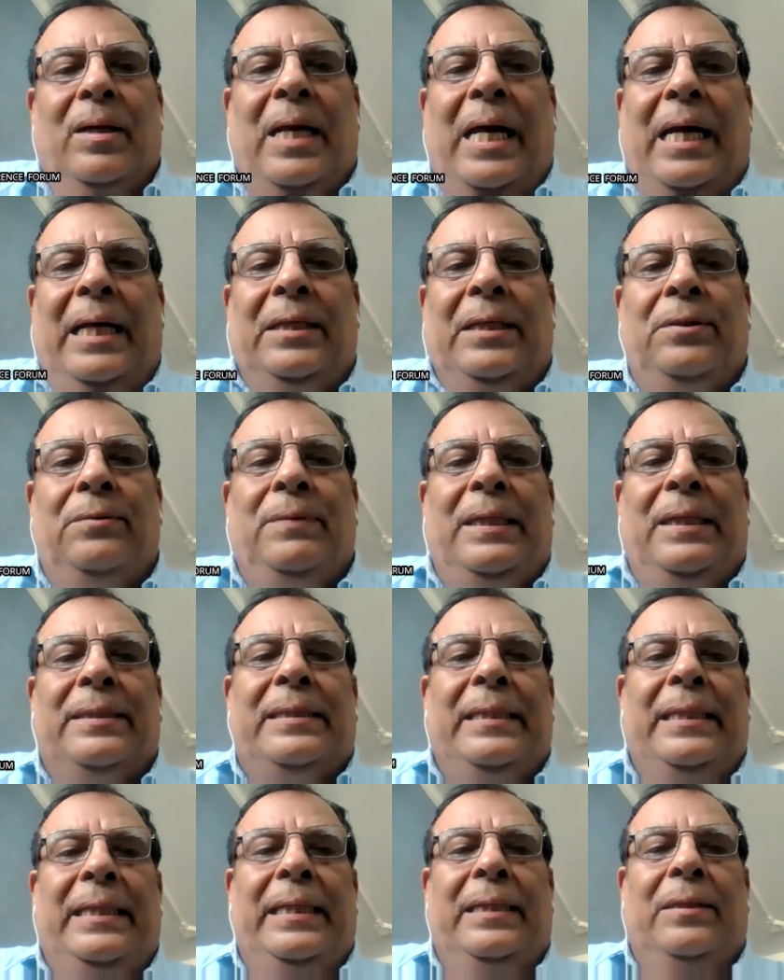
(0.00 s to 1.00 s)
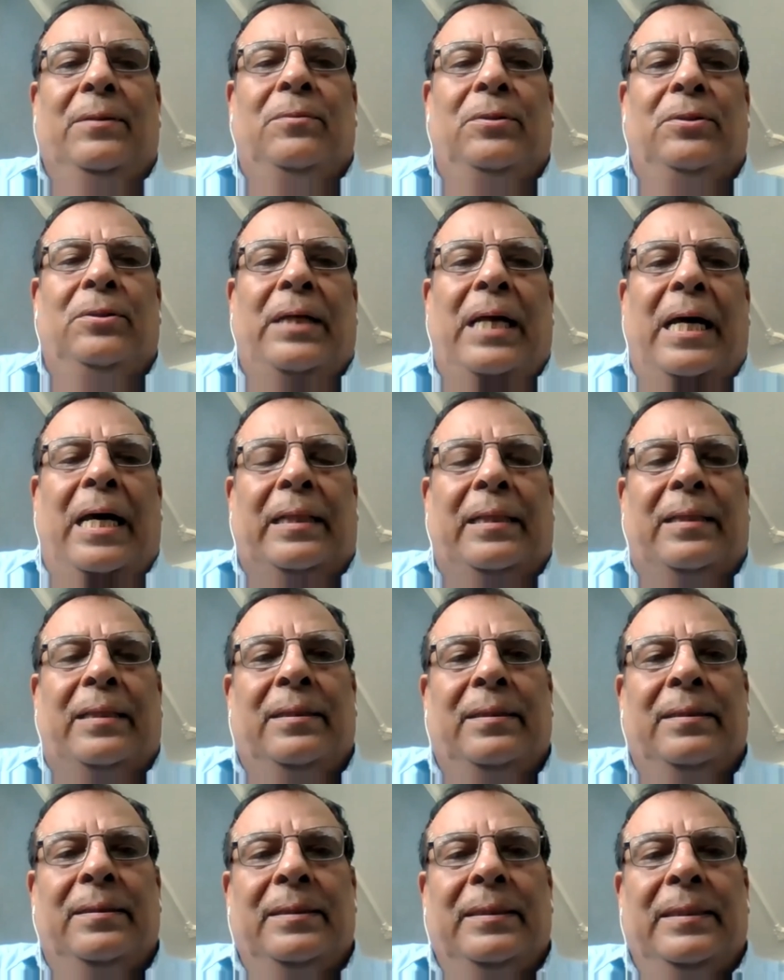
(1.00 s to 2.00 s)
Like you will see in Gujarat,
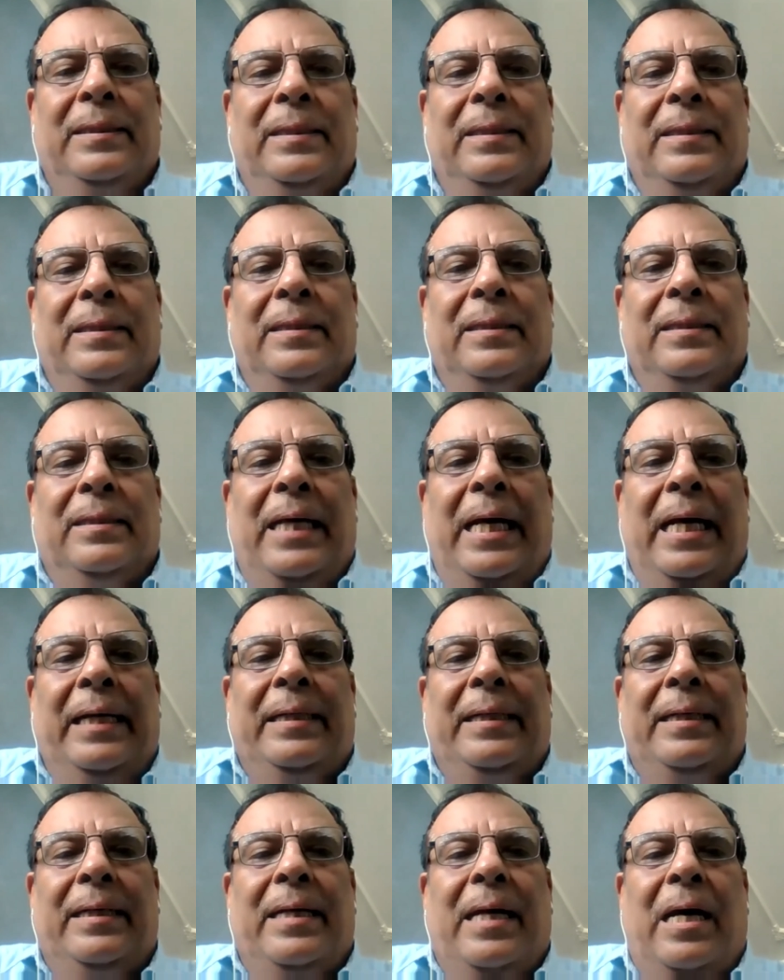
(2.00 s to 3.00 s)
that